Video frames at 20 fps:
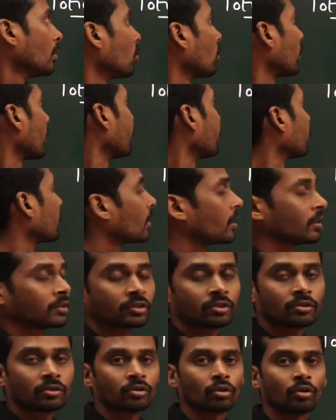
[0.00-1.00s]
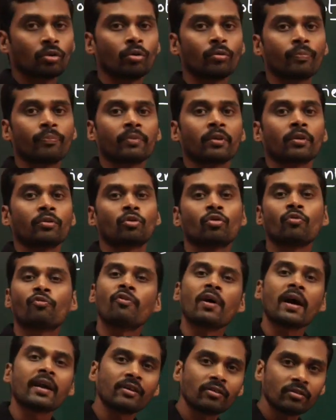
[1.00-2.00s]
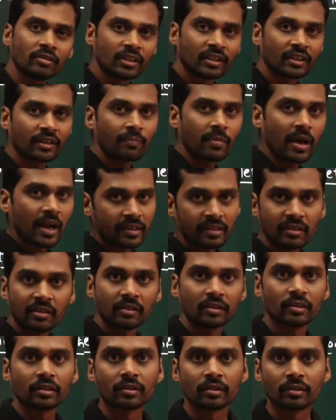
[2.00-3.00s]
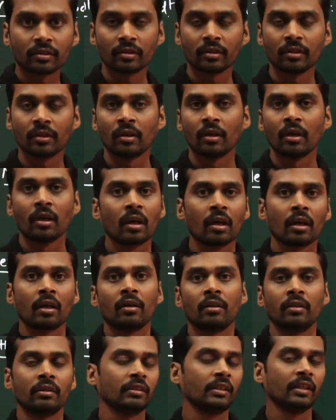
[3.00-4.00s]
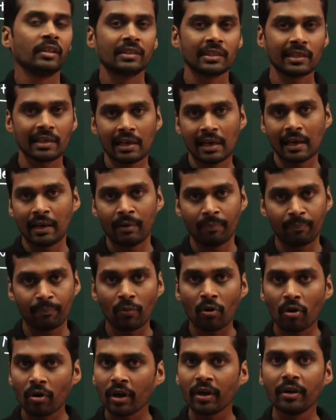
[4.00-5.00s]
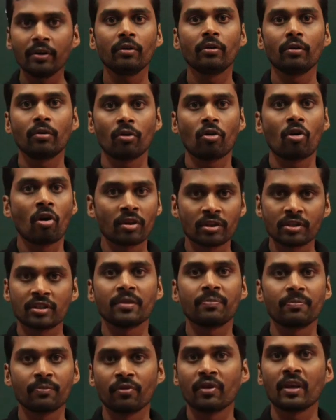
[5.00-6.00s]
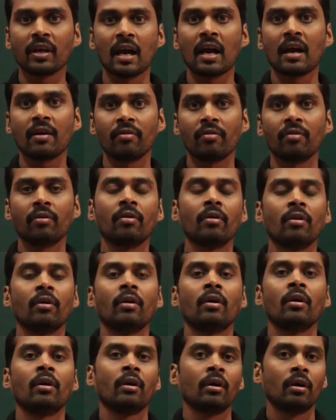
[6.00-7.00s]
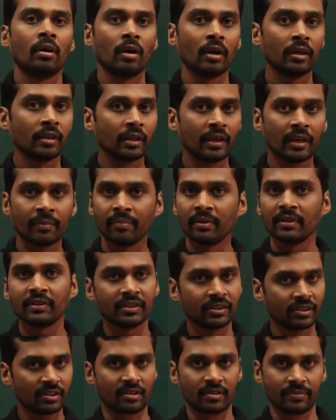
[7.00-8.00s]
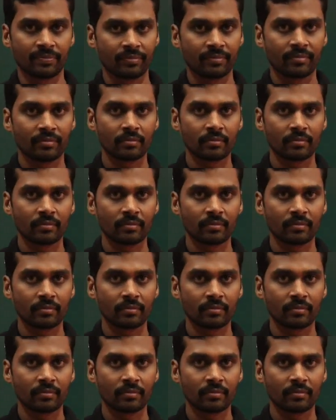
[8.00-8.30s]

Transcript: Okay, so to find out the reminders, there is an important concept we have in the number system,